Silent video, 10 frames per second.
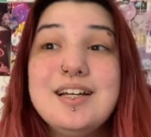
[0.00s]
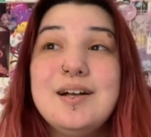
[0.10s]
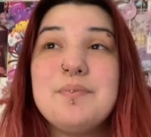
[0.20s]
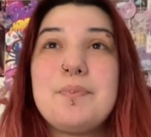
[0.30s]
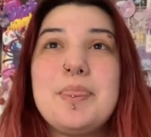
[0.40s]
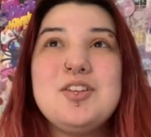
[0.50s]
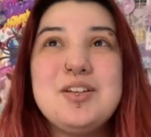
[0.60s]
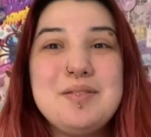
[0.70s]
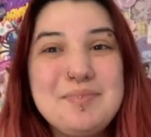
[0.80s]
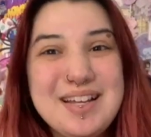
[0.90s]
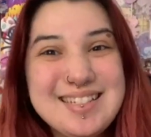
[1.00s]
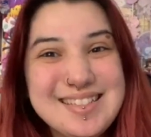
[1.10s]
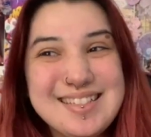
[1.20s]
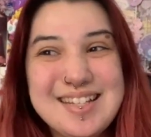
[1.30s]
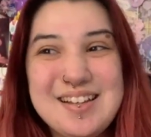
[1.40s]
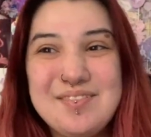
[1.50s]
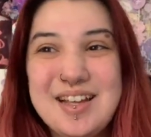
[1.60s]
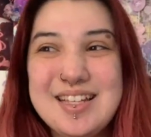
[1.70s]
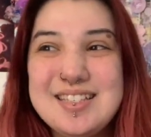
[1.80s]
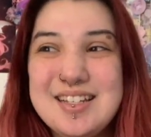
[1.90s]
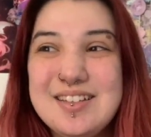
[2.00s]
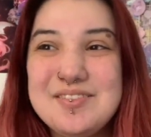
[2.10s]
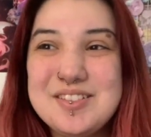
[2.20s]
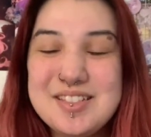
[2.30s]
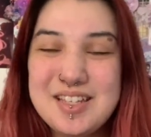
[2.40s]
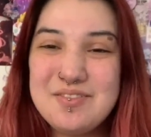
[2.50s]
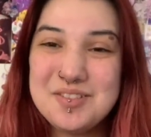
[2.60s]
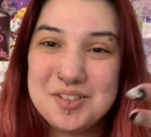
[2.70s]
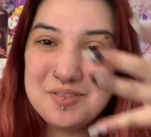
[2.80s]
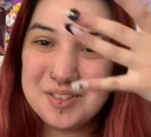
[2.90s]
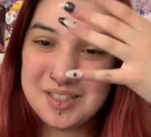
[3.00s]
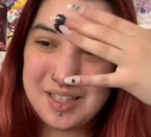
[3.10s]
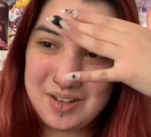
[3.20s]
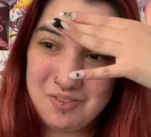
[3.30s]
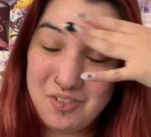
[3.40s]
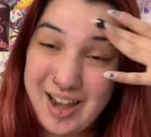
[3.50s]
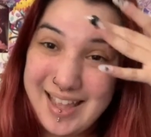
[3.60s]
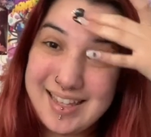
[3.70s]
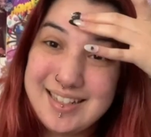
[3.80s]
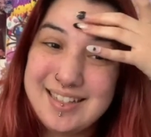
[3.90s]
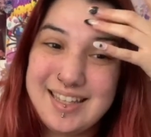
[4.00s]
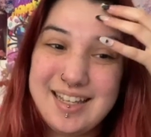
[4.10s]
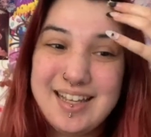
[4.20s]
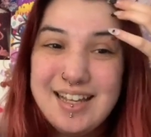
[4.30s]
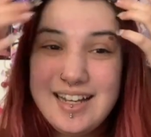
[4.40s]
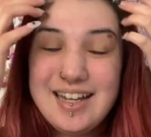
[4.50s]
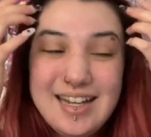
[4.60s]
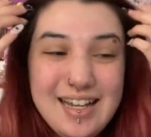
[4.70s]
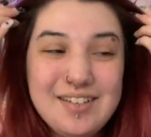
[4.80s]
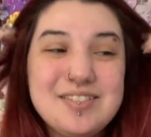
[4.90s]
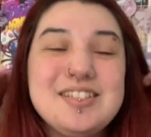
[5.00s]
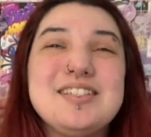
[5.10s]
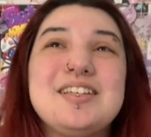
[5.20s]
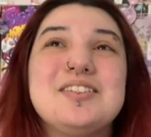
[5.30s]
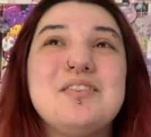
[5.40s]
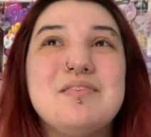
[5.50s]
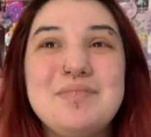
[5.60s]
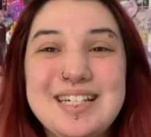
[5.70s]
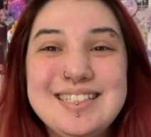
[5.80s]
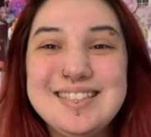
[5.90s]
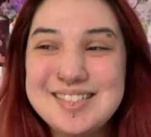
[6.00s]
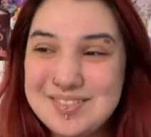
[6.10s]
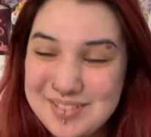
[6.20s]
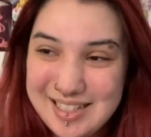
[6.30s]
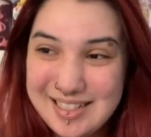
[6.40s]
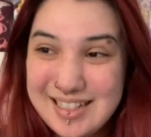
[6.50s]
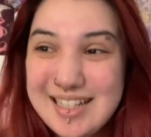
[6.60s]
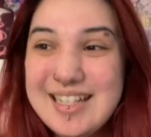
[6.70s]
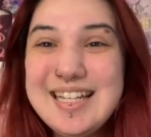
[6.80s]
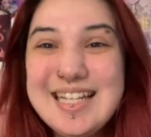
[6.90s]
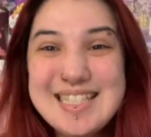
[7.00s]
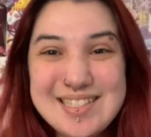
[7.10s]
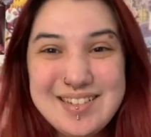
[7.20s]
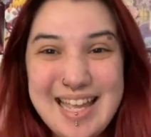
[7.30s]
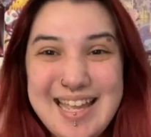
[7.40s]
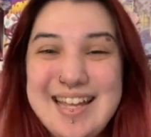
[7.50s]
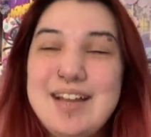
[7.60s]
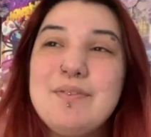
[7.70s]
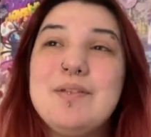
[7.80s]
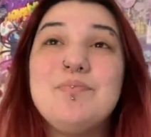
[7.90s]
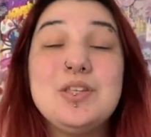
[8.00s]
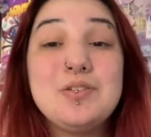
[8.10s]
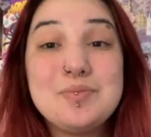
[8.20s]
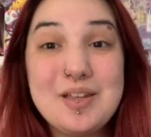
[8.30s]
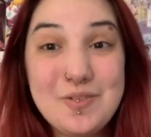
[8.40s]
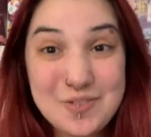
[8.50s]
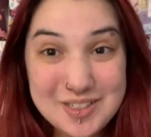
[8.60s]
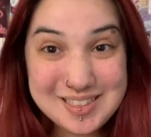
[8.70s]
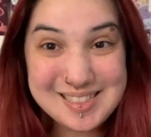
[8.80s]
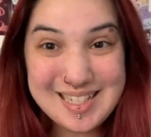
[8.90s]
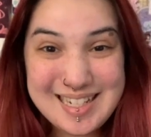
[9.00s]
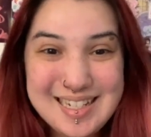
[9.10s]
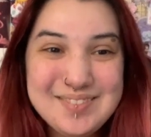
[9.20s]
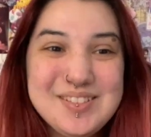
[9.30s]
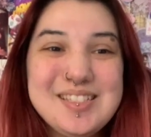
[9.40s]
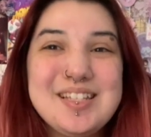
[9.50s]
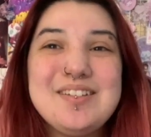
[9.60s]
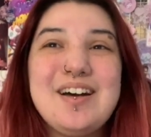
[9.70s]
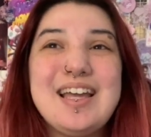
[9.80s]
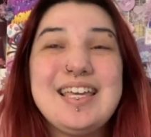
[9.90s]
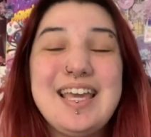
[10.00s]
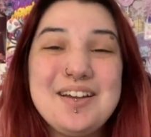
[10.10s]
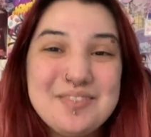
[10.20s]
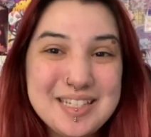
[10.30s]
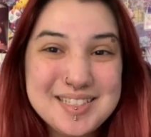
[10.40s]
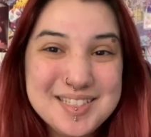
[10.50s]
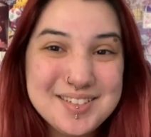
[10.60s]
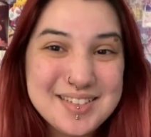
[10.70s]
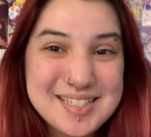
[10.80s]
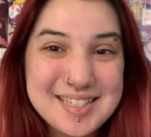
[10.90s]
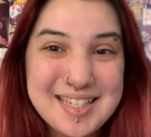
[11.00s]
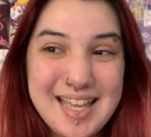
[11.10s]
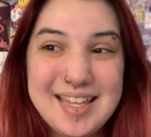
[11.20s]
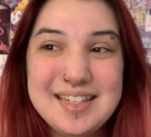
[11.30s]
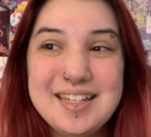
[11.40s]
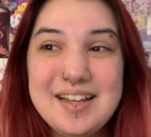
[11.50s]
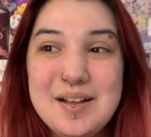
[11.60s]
I tried my best. I could tell I was just like really, really like red and like, oh, I was just like so embarrassed, but it's okay. I mean, it was my first time, so I can't wait to do this again.